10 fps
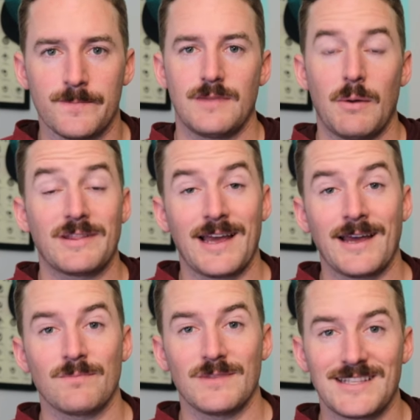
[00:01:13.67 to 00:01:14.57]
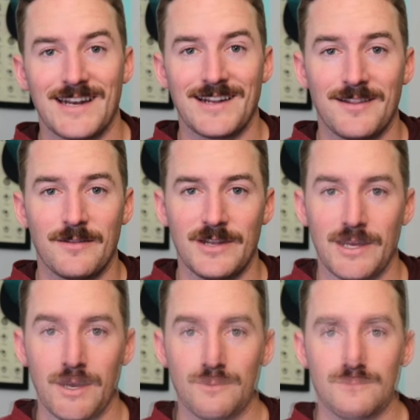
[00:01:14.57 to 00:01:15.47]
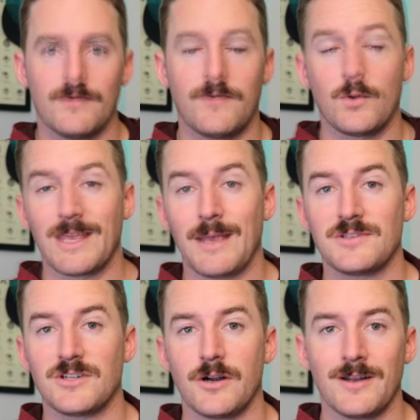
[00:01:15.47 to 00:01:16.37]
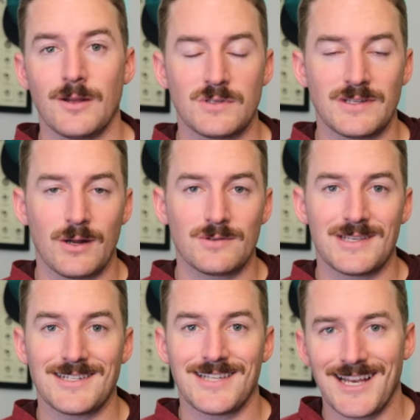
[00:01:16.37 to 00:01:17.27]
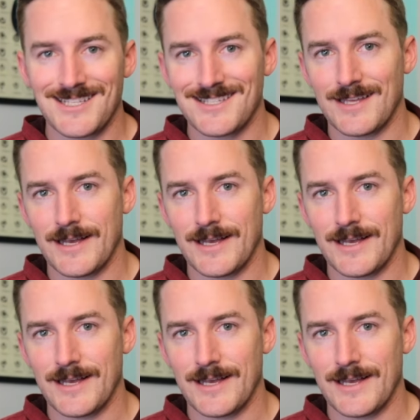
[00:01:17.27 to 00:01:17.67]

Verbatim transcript: And with that, let's get into the video. Before the game started, it was announced that Texas